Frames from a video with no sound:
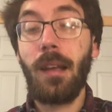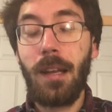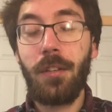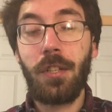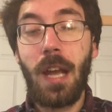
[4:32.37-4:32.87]

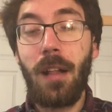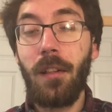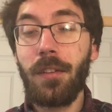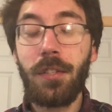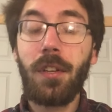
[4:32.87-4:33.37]
a
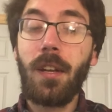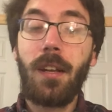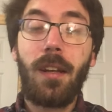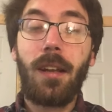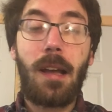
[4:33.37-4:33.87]
challenge.
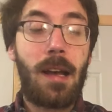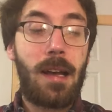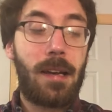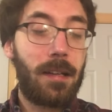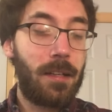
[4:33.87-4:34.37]

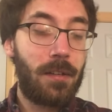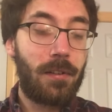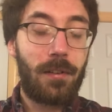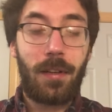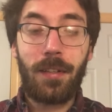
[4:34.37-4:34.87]
Uh,
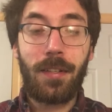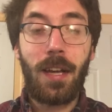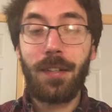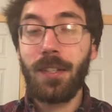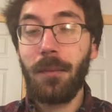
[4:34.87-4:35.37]
you're, it's
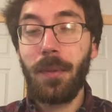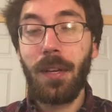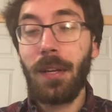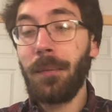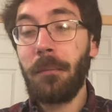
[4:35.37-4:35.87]
not
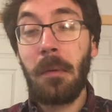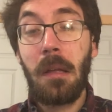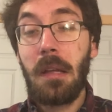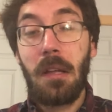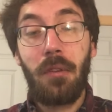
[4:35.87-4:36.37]
something
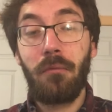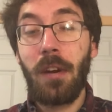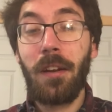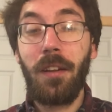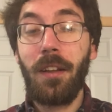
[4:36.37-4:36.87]

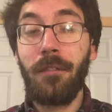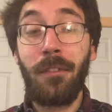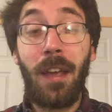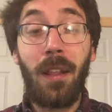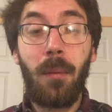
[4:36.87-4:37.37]
readily
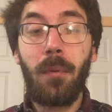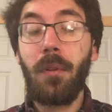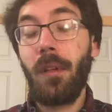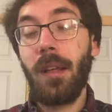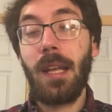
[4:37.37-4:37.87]

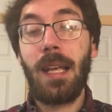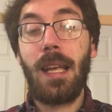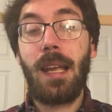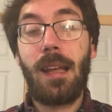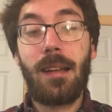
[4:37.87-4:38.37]
available.
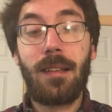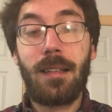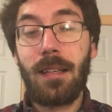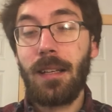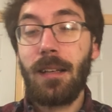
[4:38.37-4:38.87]
It,
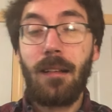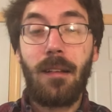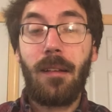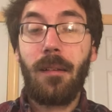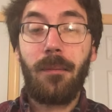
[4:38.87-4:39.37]

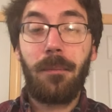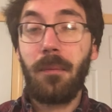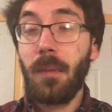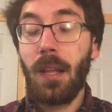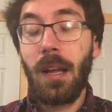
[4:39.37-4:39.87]

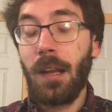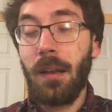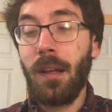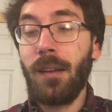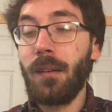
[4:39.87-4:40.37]

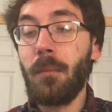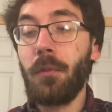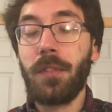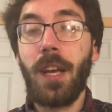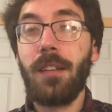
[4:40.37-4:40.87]
and in
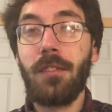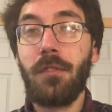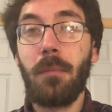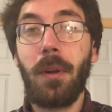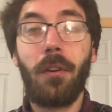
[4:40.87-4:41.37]
most cases,
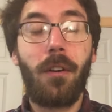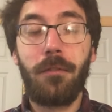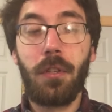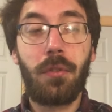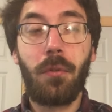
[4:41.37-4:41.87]
you're better
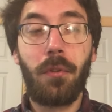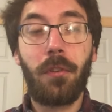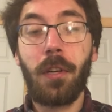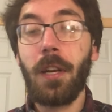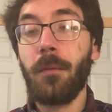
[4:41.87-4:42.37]
off just
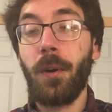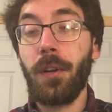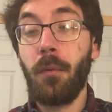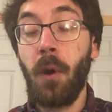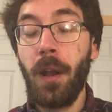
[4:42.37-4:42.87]
ordering in
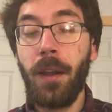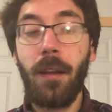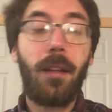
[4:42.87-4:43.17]
what you want.